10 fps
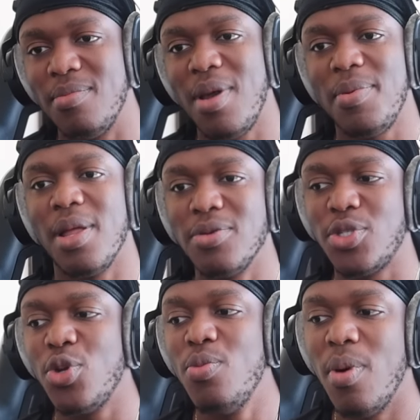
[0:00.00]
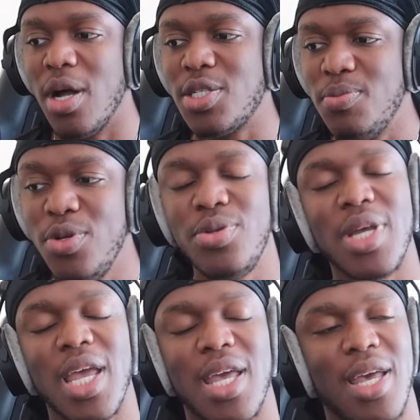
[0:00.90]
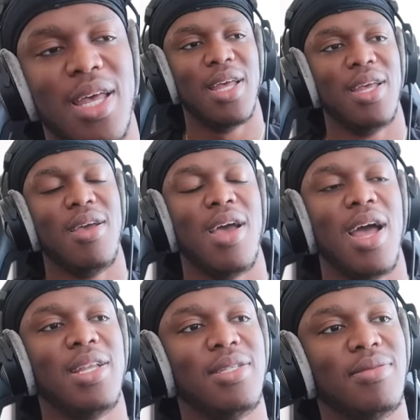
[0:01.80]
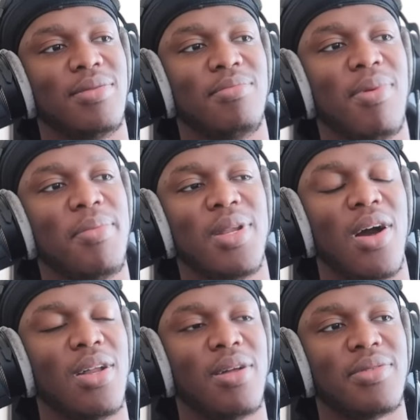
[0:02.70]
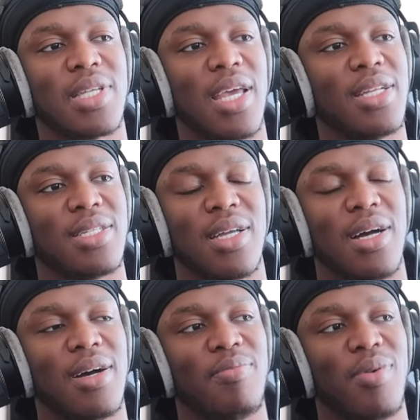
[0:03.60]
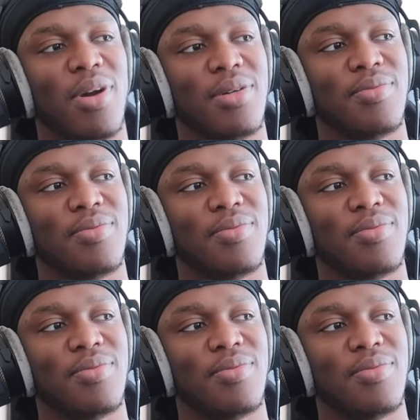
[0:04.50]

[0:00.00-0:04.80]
Maybe there was too much music, and maybe not enough skits. Oh, bro.